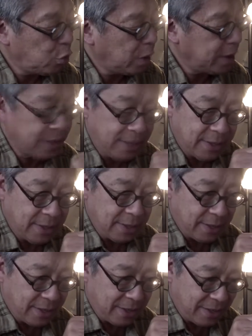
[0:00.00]
want
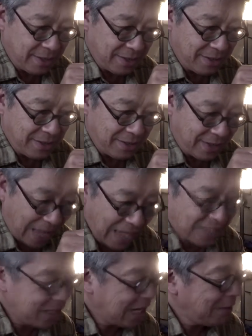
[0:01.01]

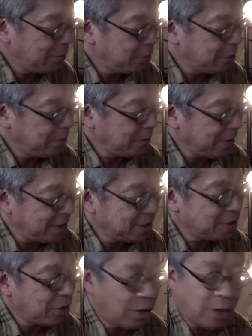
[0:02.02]
that table to be
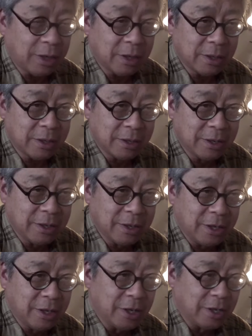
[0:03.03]
this dark,
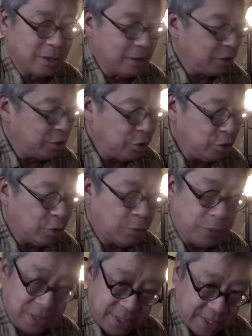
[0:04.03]
you know
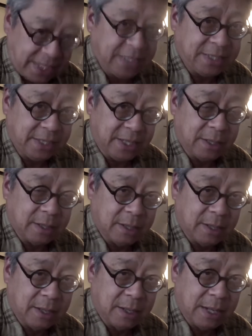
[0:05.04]
precisely
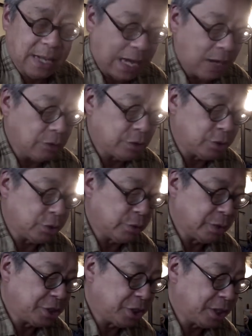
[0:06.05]
how
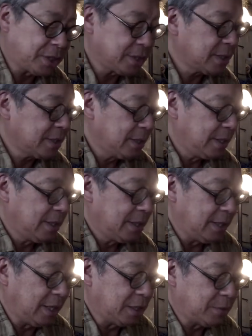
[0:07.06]
to adjust
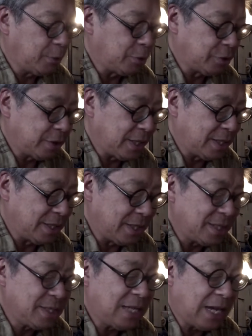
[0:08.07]
the exposure that
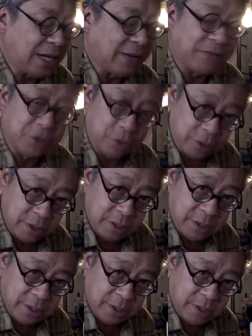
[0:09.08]
this negative
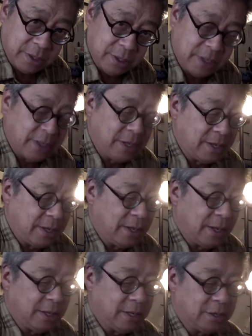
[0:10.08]
took
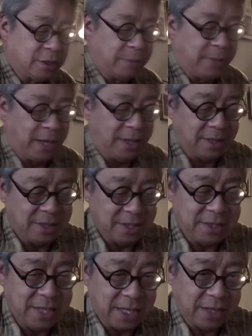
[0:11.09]
to make
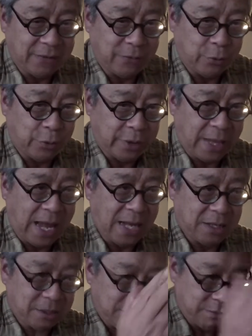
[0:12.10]
this negative where that